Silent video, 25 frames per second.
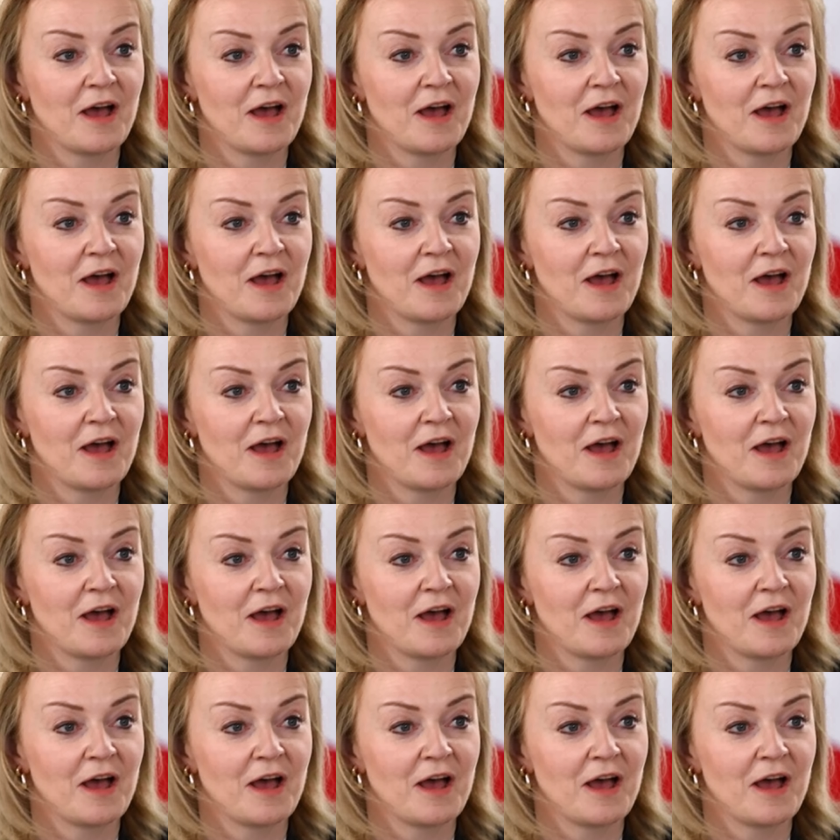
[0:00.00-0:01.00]

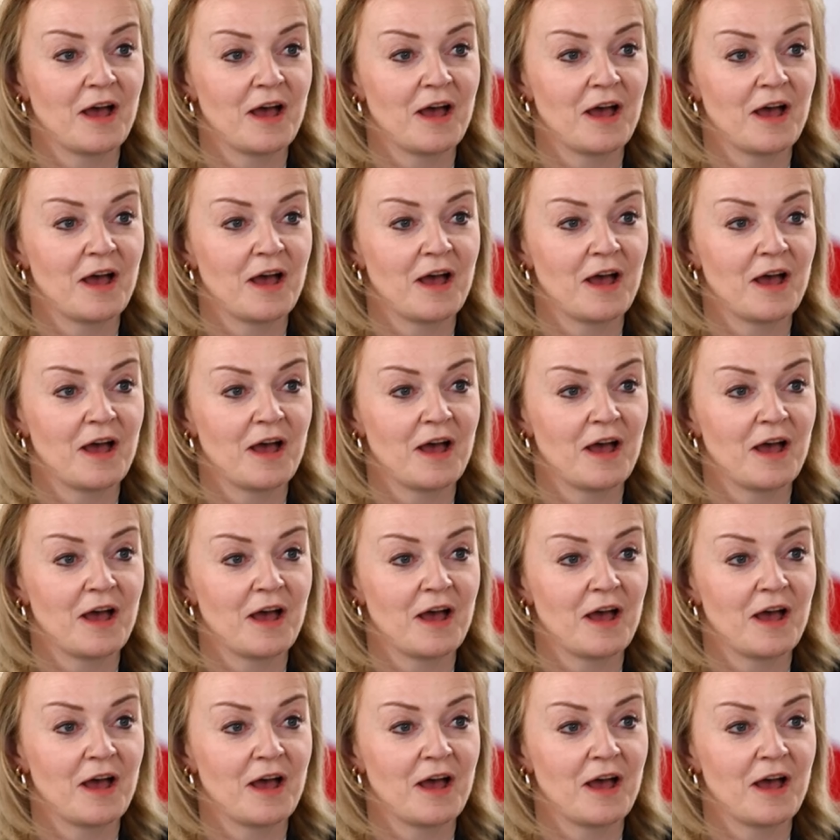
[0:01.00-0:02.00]

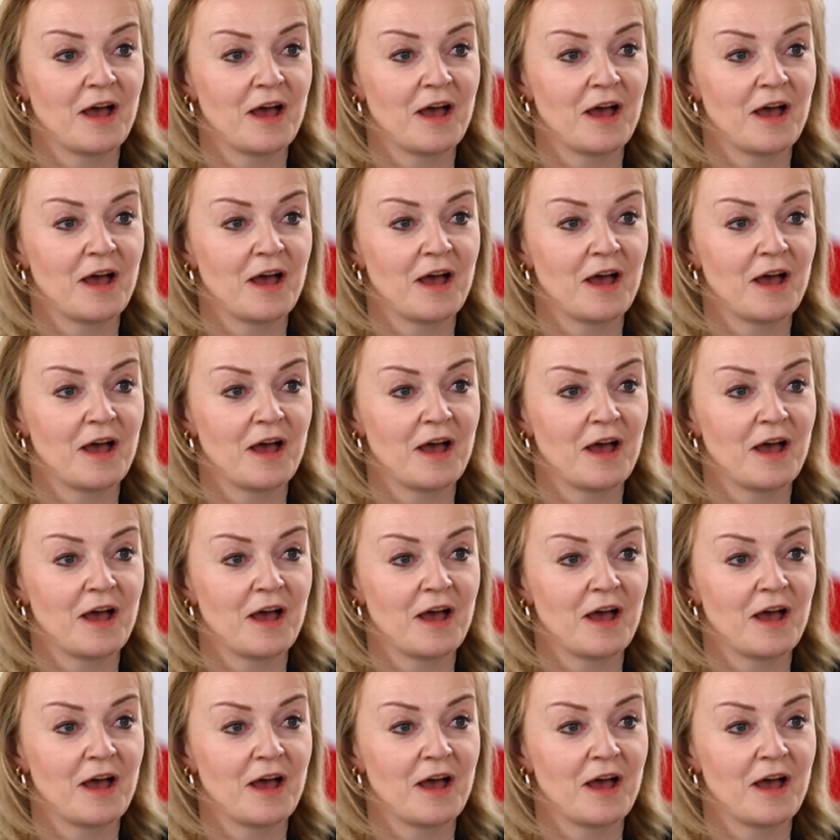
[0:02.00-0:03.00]

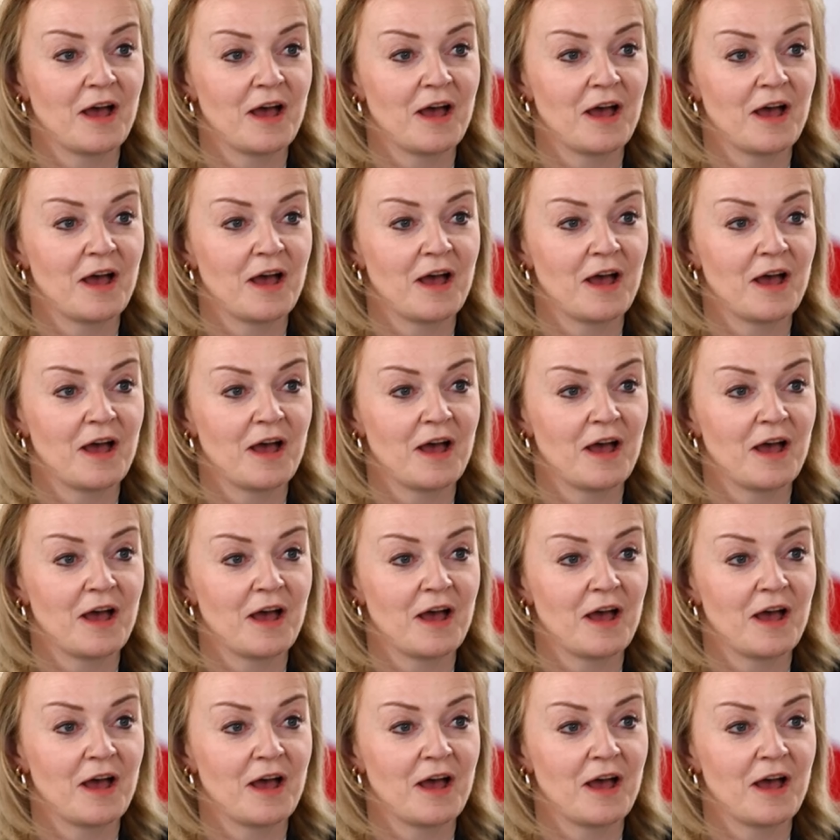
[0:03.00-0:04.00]

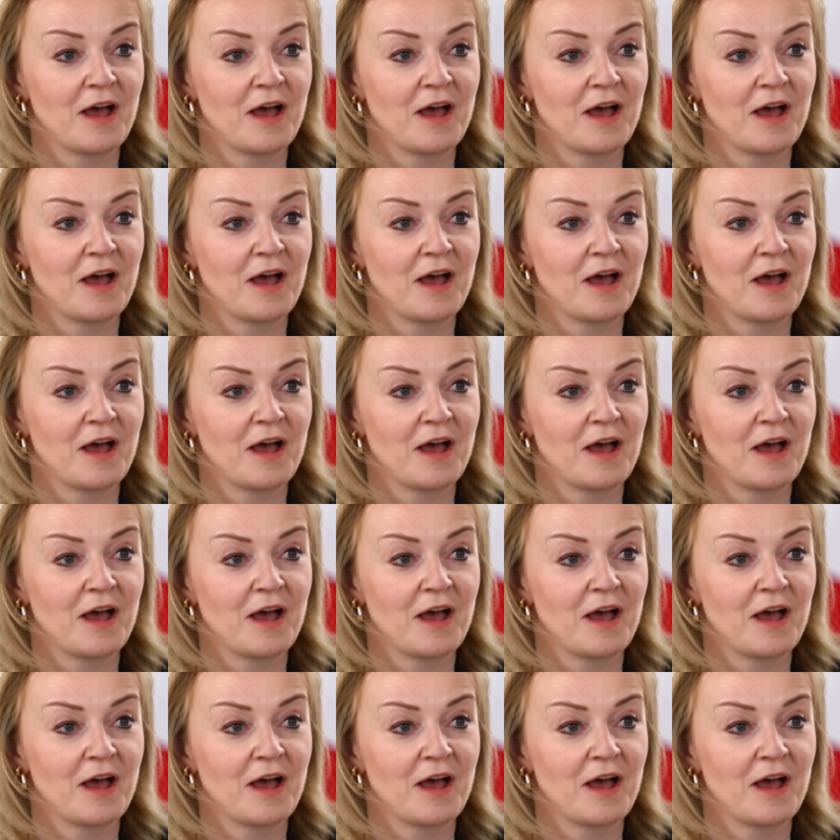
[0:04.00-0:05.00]

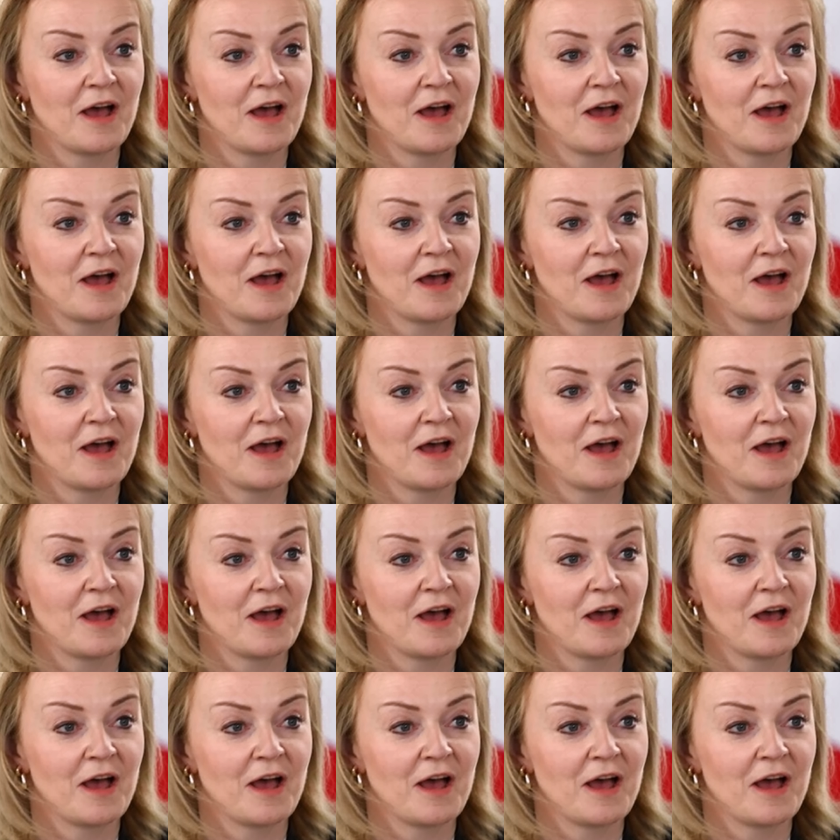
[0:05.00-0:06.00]

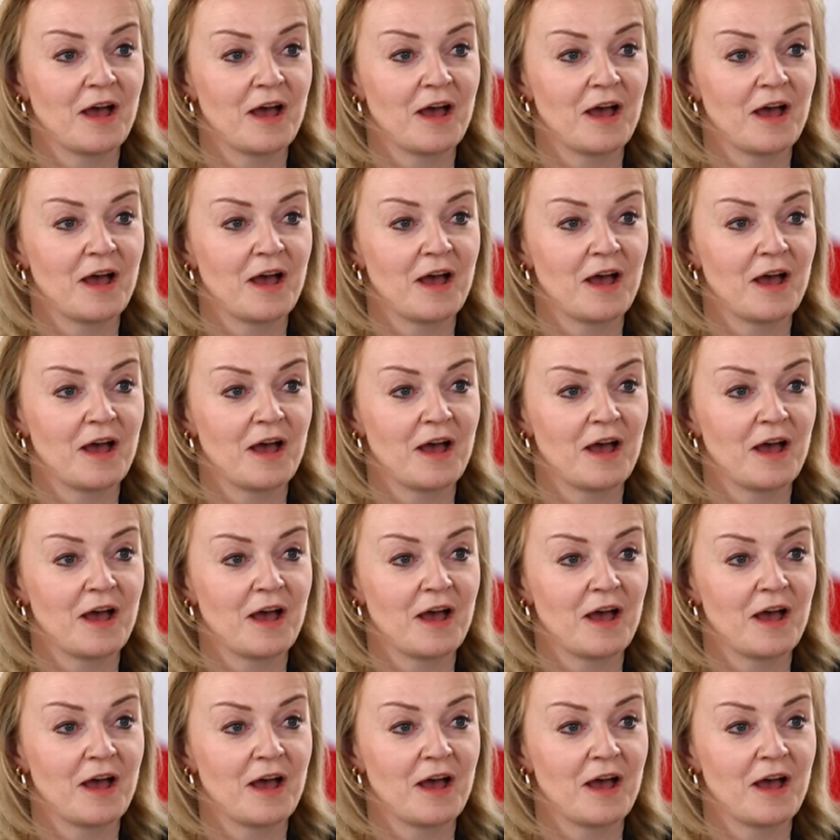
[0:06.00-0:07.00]

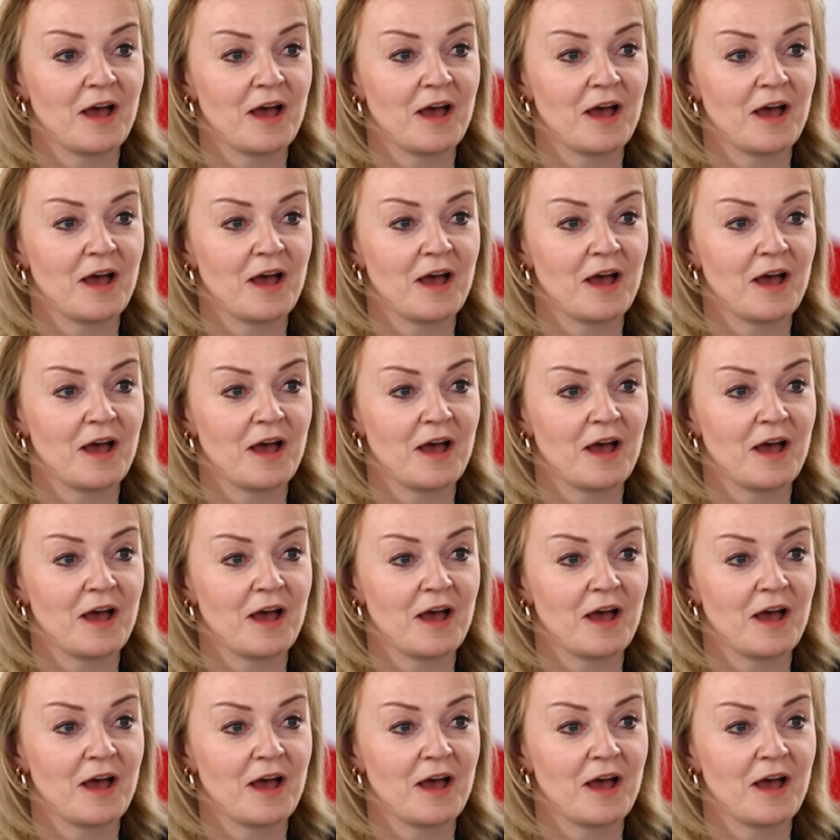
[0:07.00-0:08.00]
The face doesn't move, so there is nothing to read.